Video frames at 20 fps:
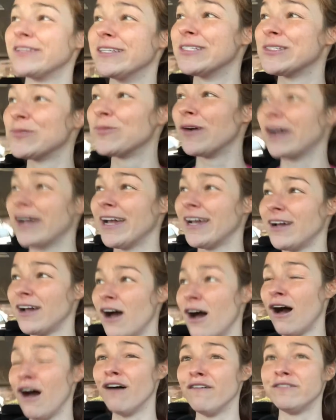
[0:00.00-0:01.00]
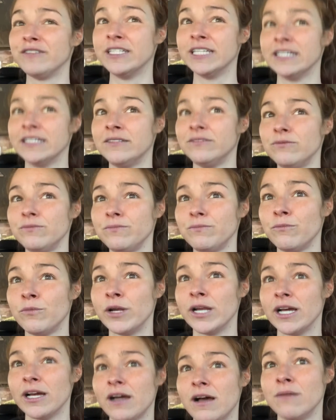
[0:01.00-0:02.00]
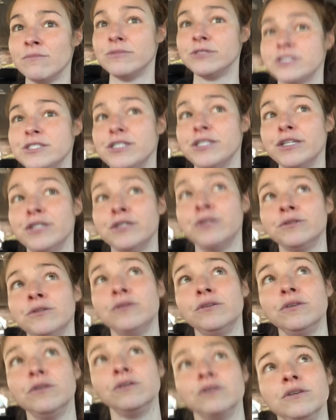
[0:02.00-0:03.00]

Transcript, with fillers: this way often when it comes to,